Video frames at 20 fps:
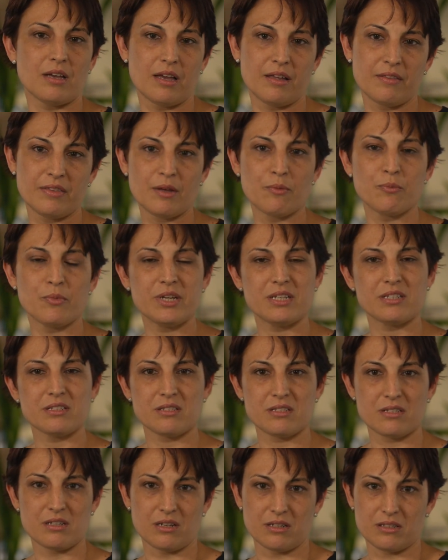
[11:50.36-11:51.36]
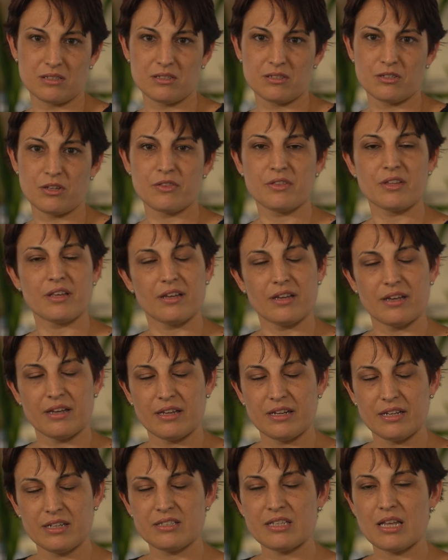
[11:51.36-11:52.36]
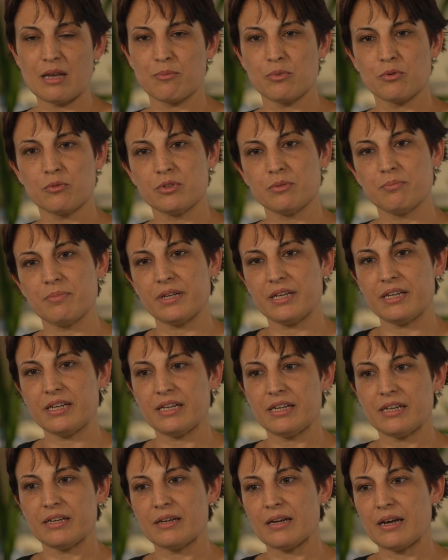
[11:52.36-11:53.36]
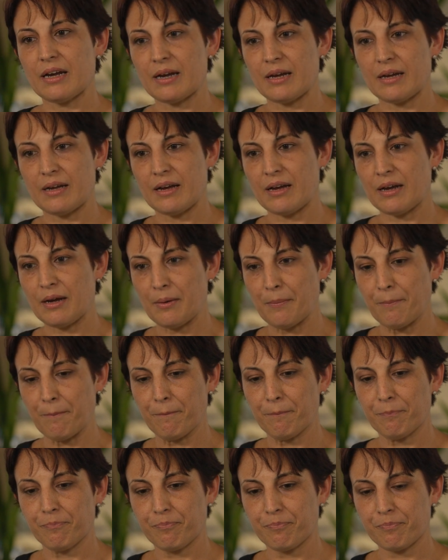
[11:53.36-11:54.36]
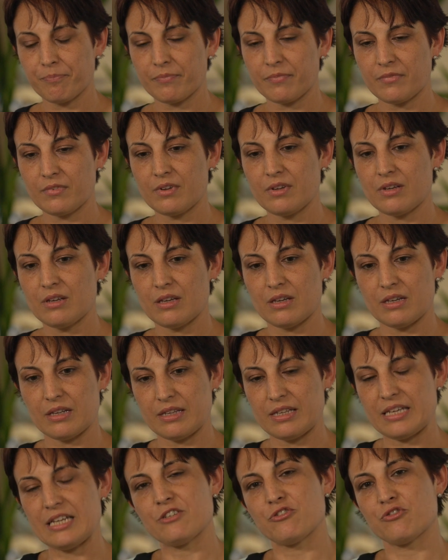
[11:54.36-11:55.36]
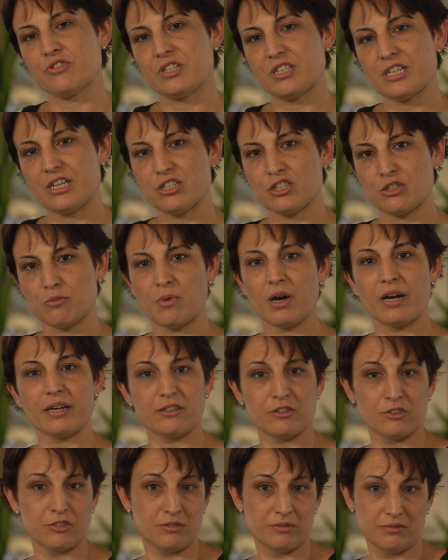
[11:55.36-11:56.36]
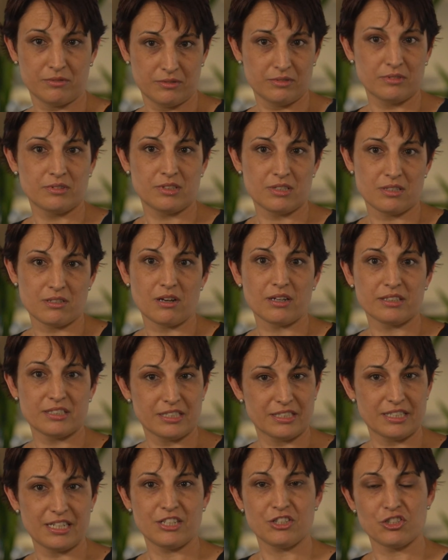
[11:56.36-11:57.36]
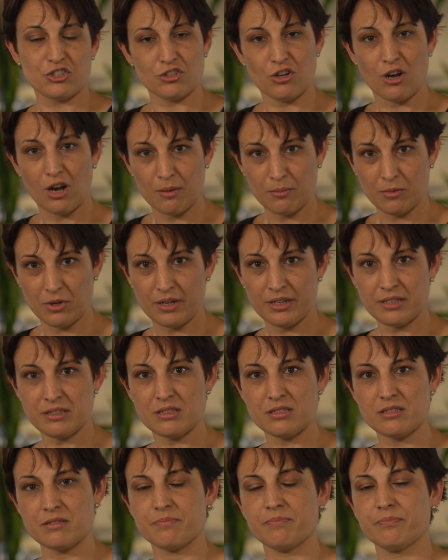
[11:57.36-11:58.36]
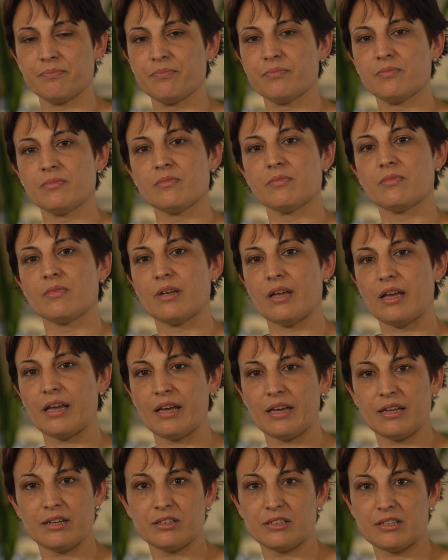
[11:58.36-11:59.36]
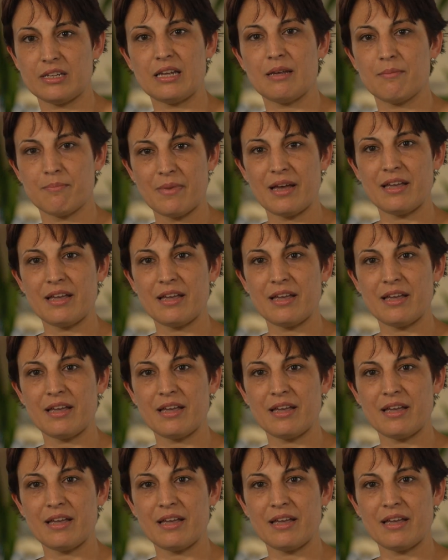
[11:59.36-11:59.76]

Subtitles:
And then we discuss. So an example would be the history teacher might decide to teach timelines, and it